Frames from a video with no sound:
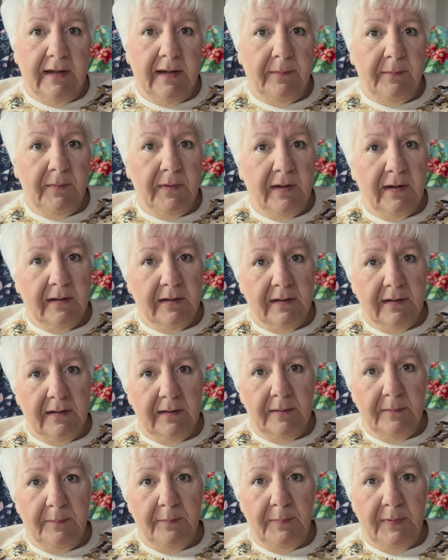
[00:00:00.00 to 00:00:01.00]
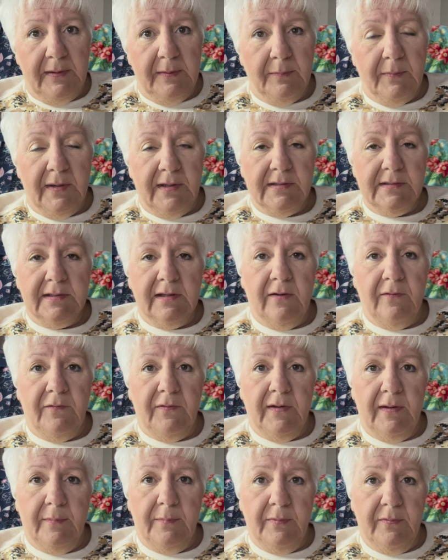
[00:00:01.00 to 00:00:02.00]
I'm not going to beat myself
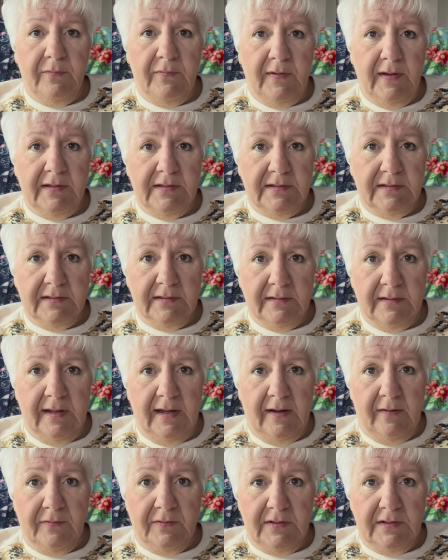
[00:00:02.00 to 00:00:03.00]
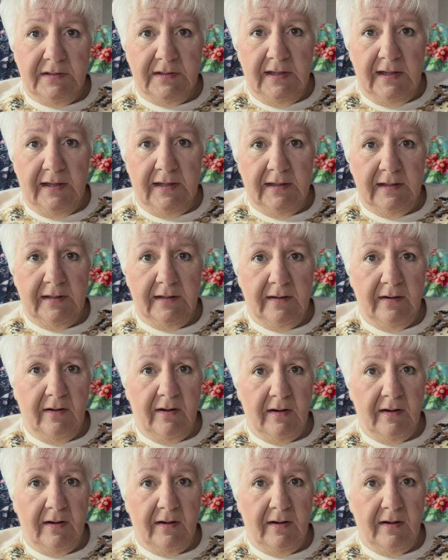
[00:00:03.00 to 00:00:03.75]
up if I still have to take an